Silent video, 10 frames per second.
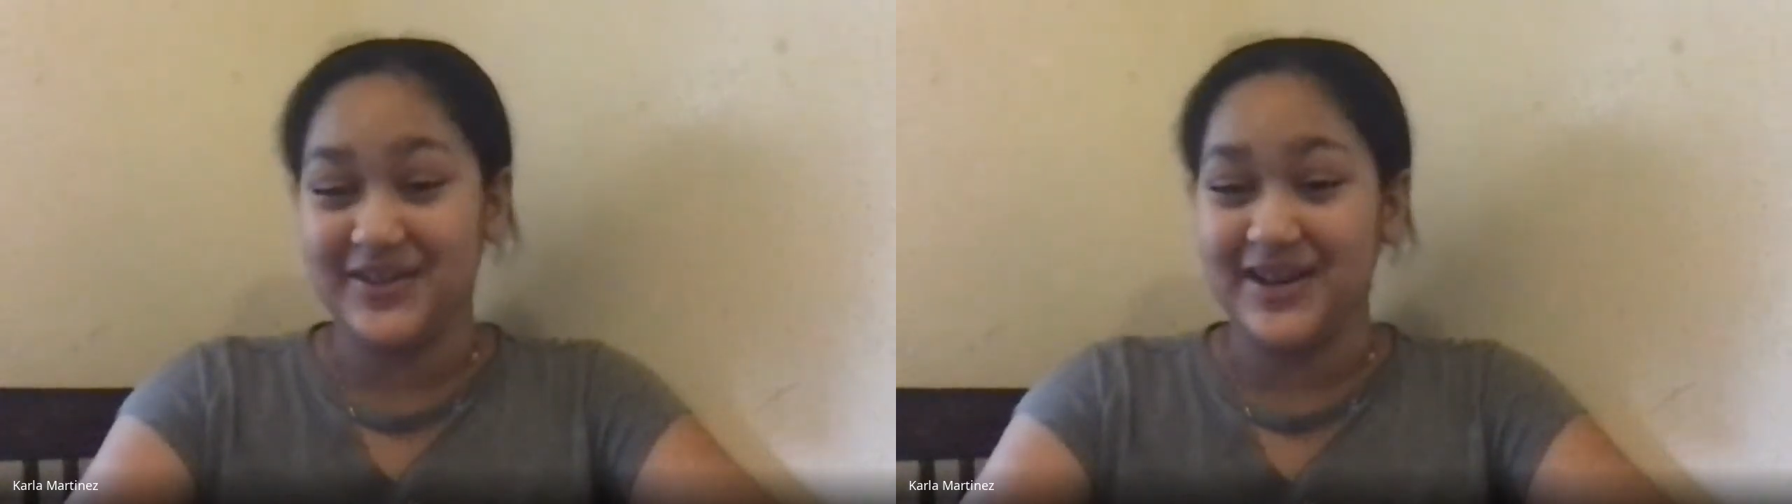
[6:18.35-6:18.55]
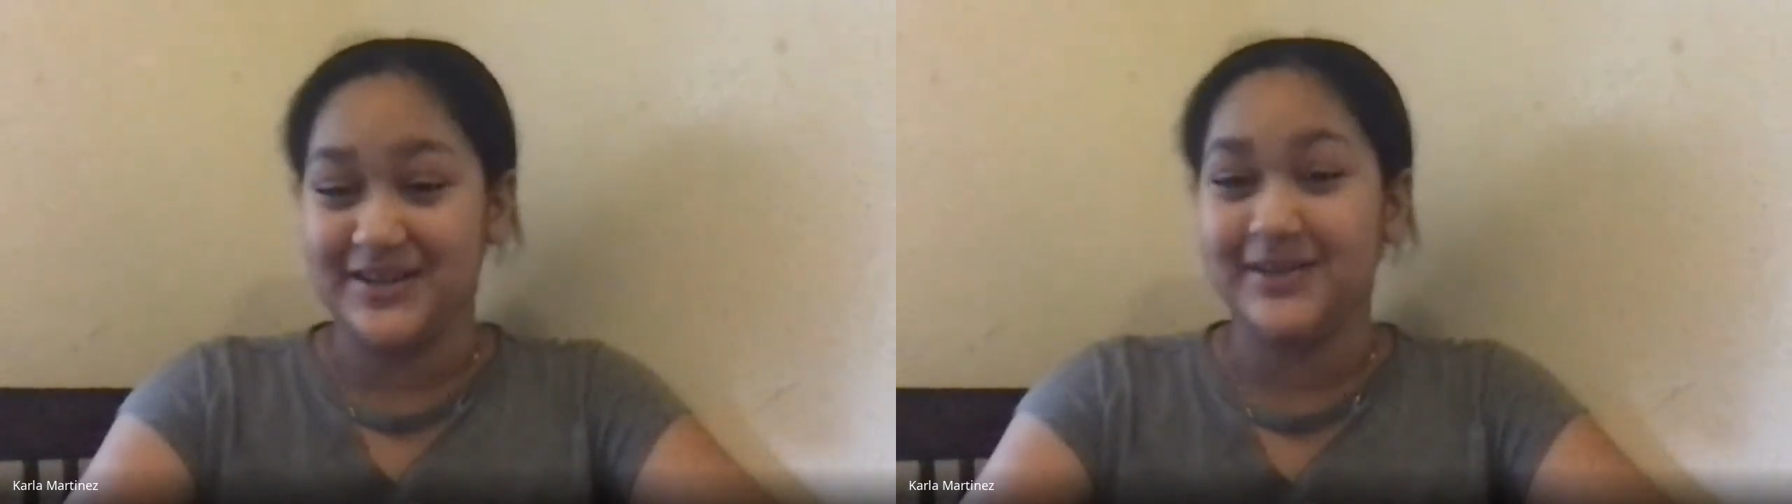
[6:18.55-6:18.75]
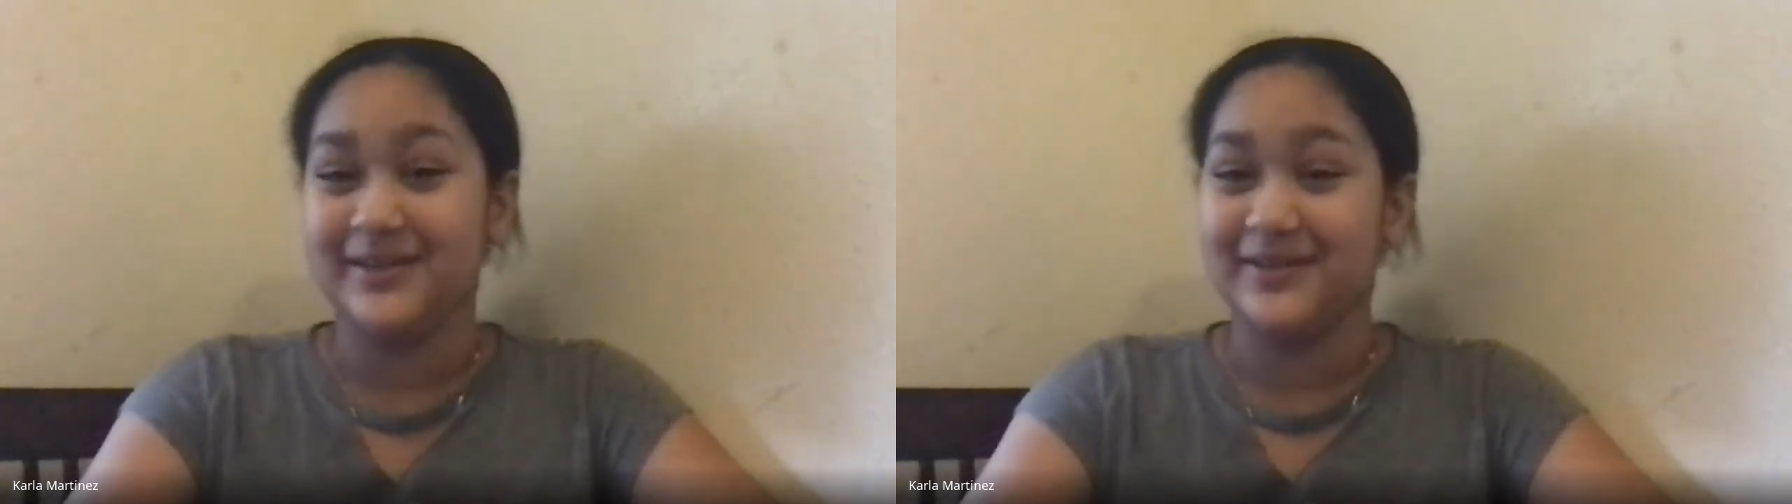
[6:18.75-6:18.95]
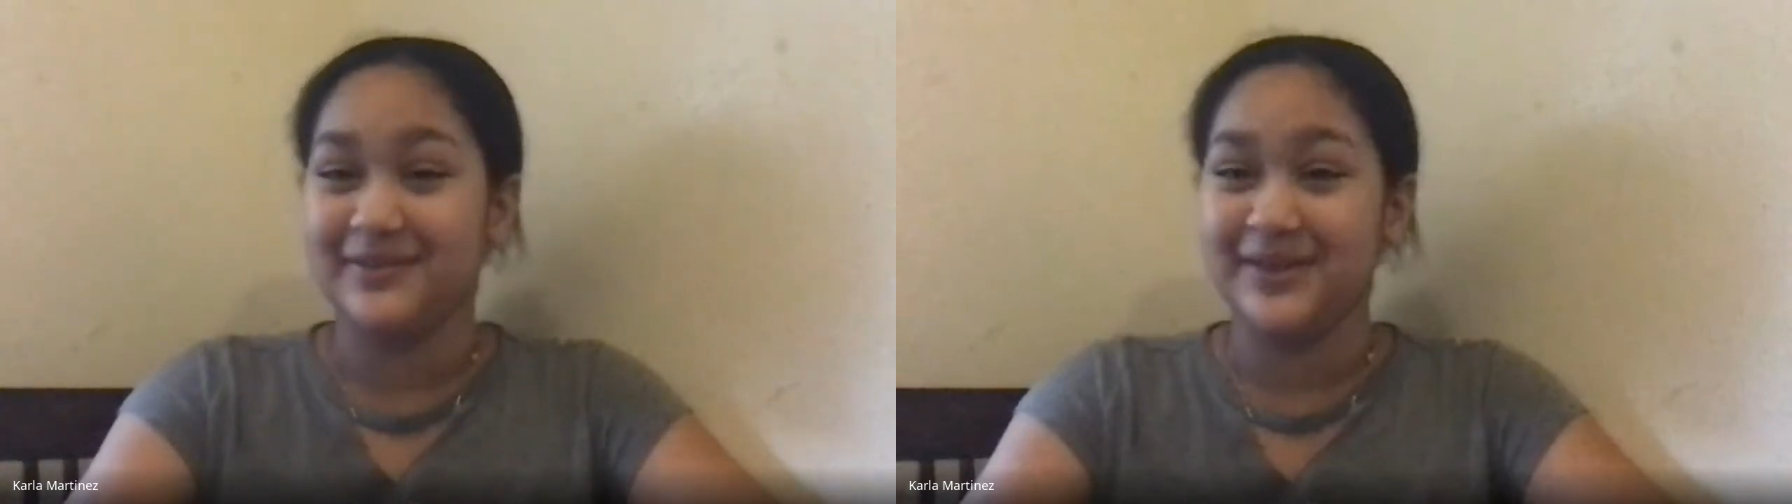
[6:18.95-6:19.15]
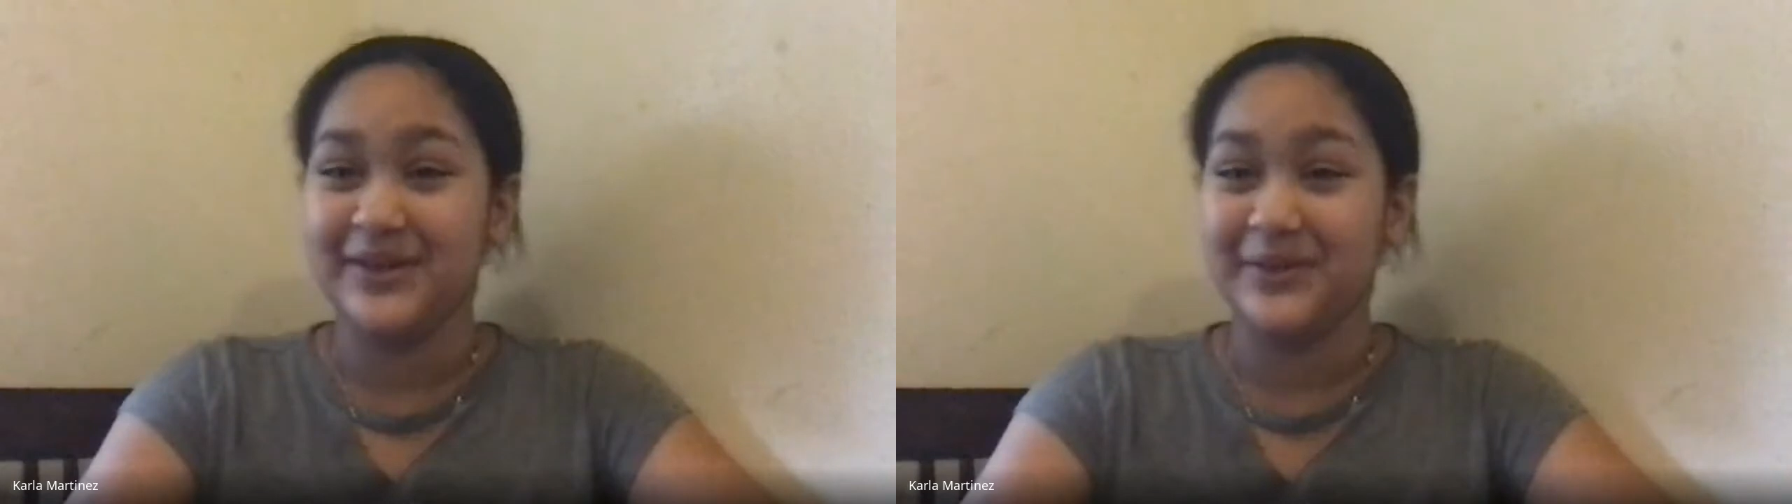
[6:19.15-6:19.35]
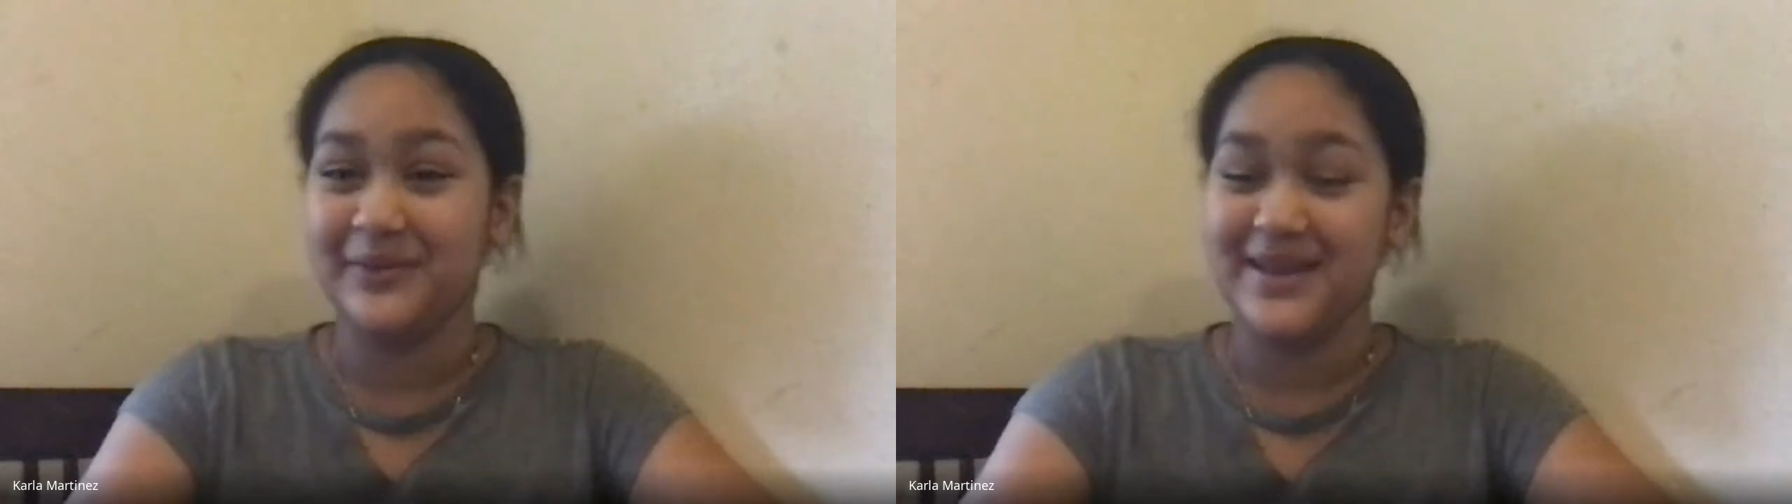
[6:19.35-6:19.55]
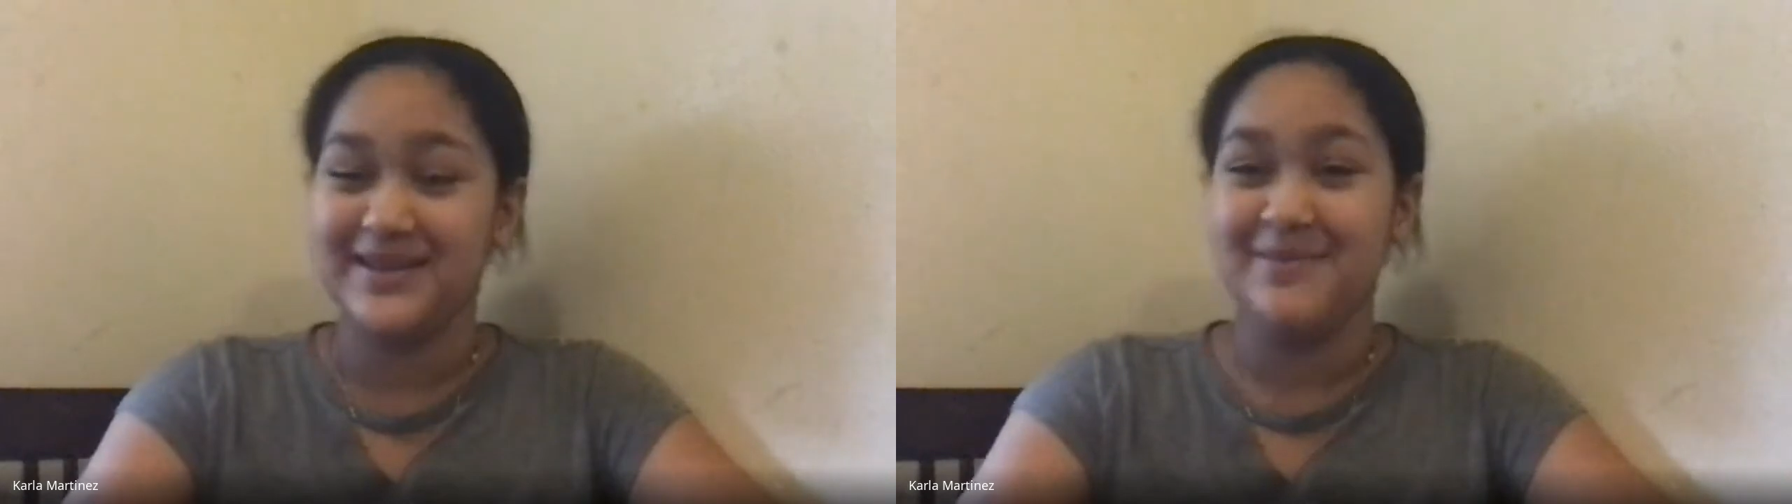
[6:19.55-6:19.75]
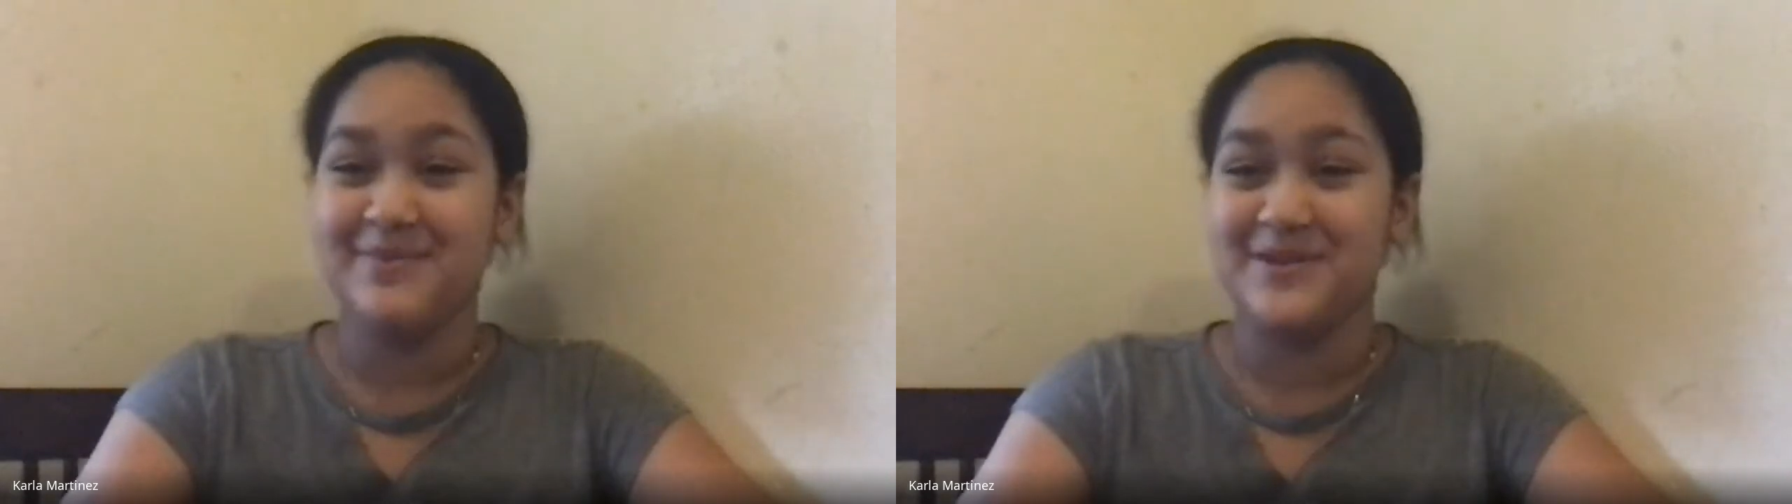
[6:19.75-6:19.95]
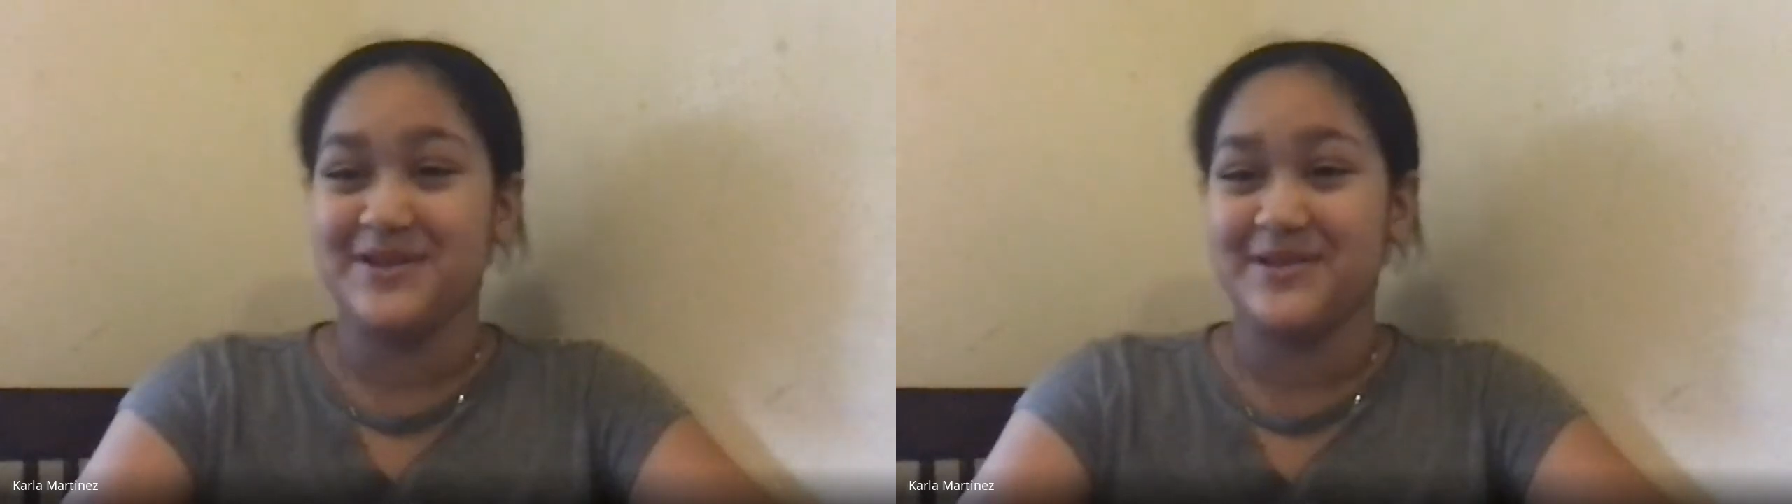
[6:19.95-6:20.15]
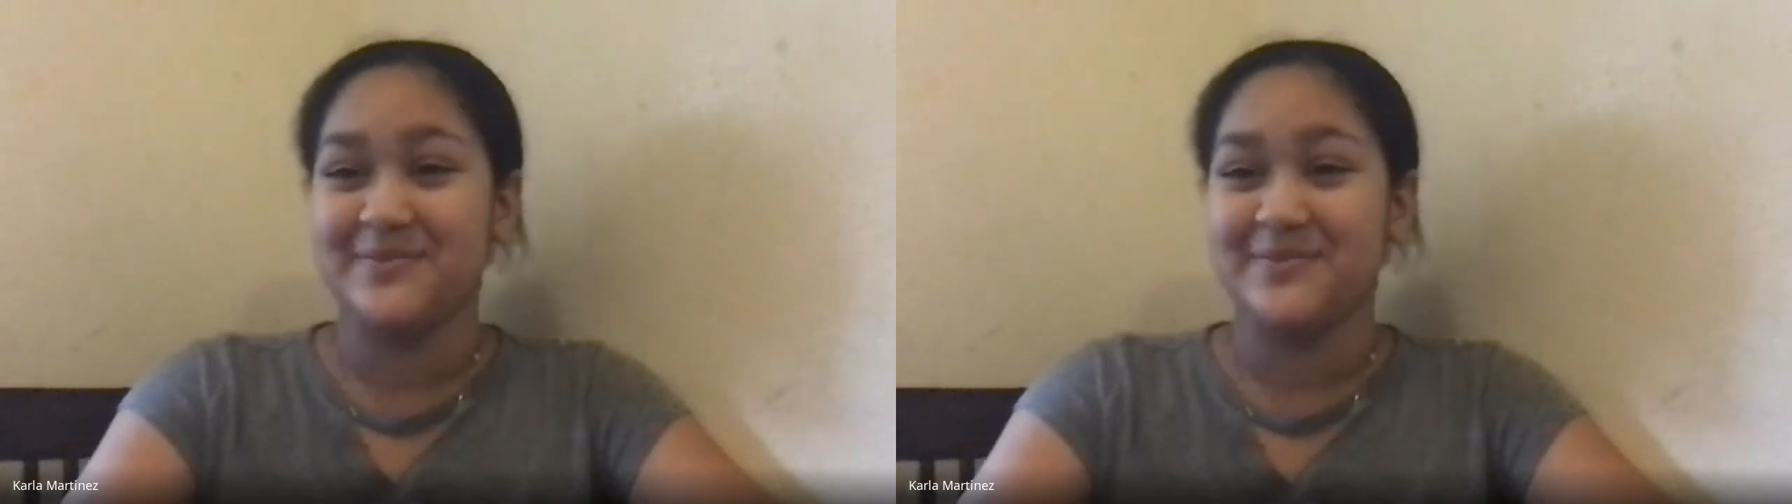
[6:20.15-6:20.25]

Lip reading: as as that person.